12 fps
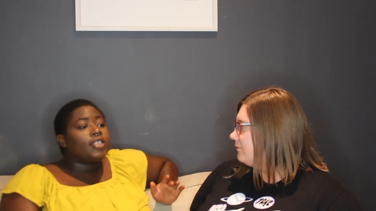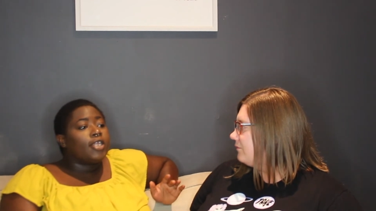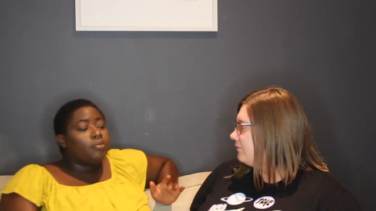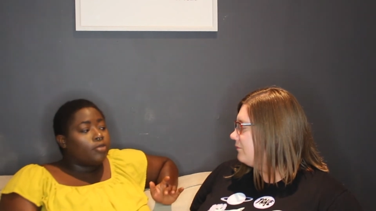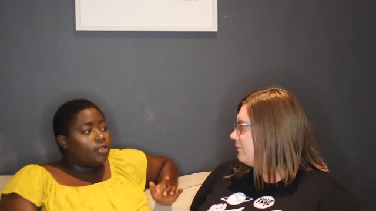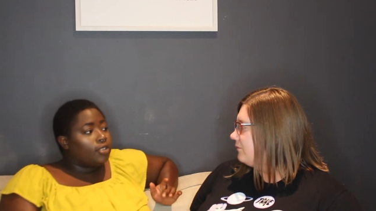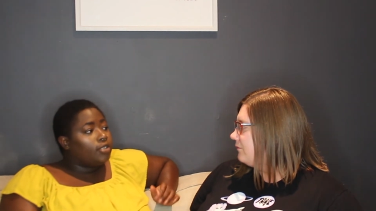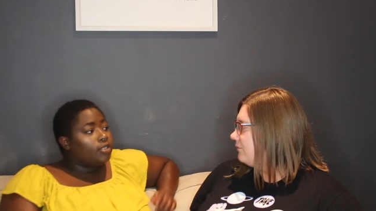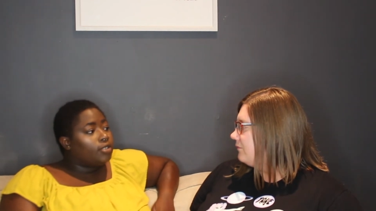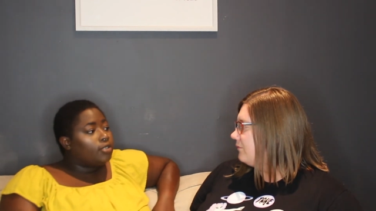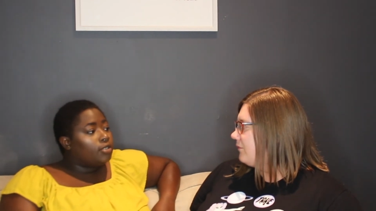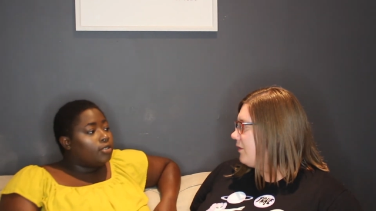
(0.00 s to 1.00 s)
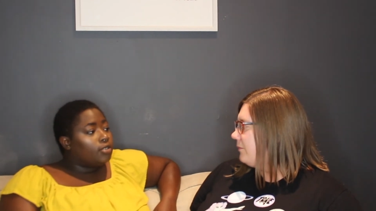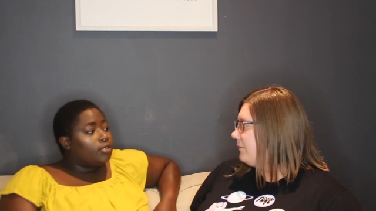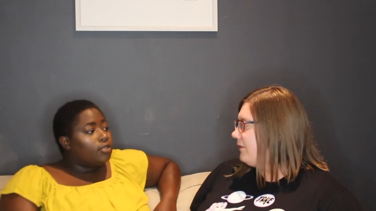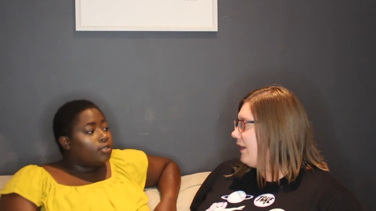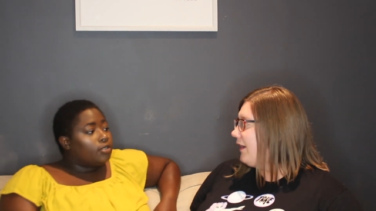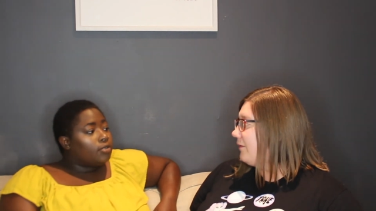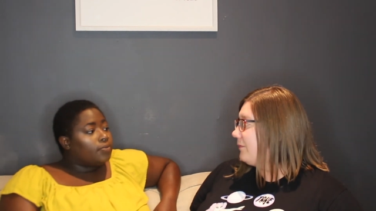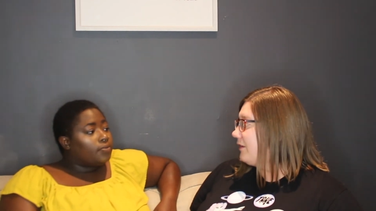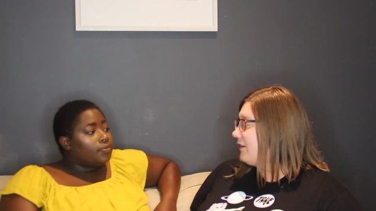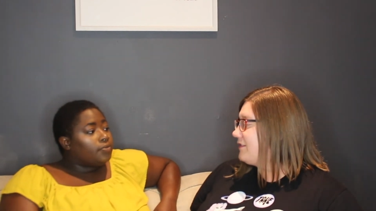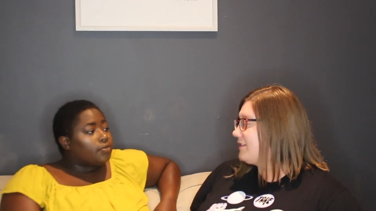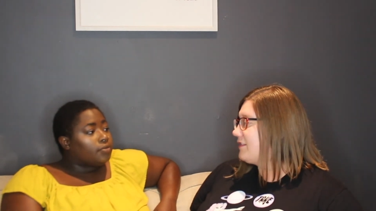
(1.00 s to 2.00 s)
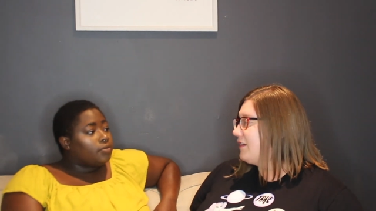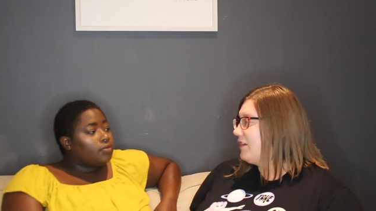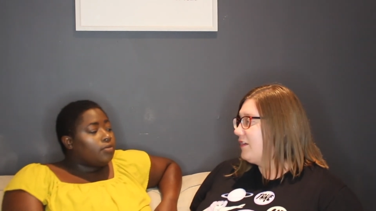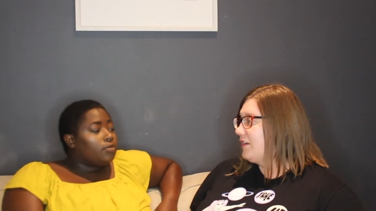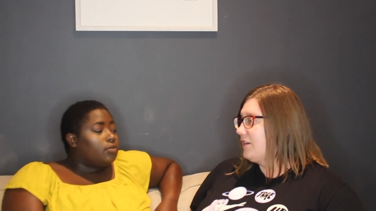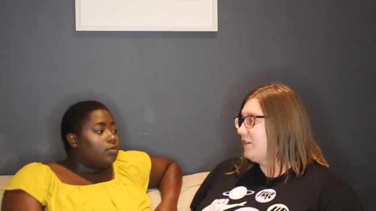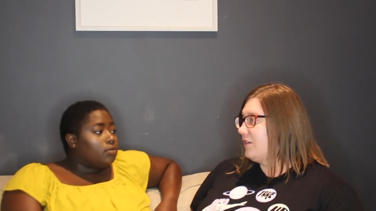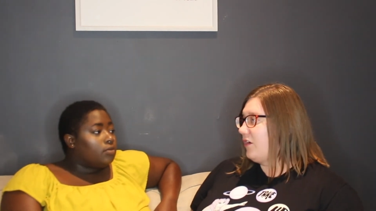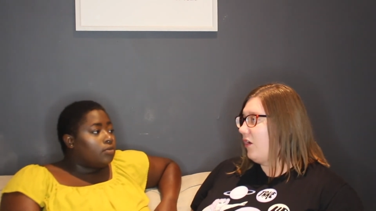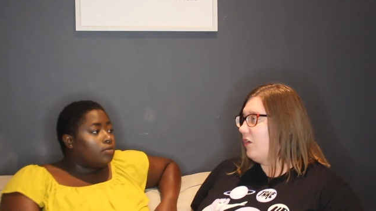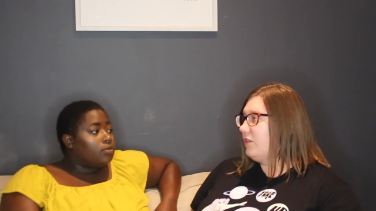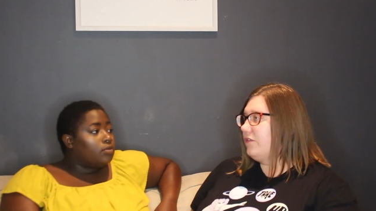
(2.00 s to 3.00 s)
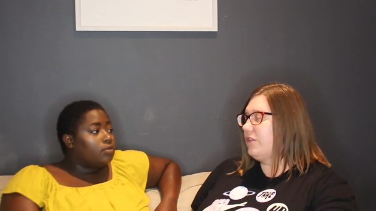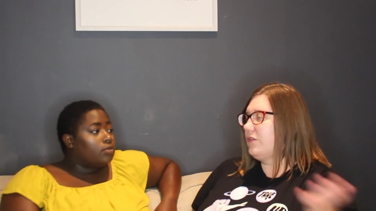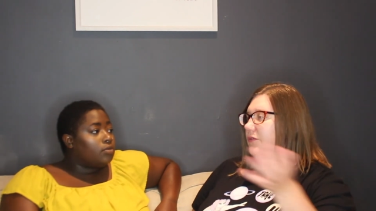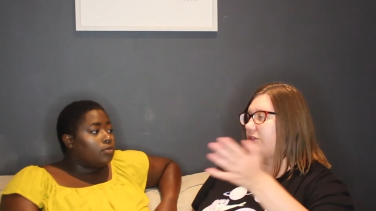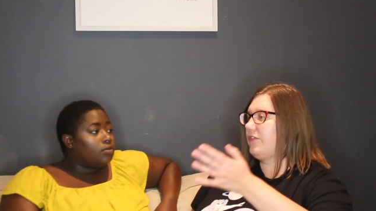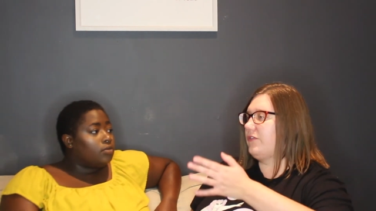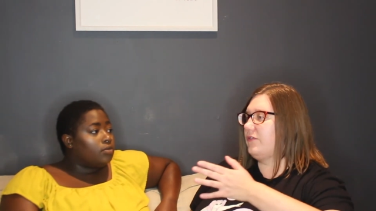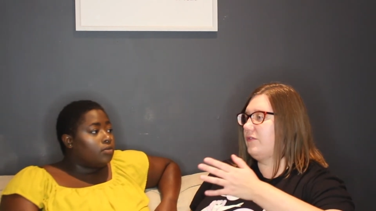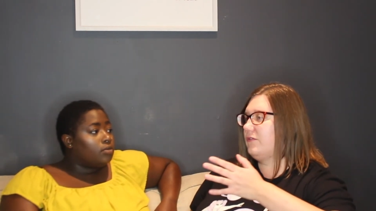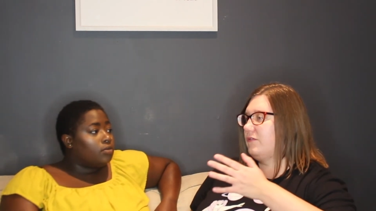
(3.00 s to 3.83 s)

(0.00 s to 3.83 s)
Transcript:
Speaker 1: accepted.
Speaker 2: Yeah, because all of those,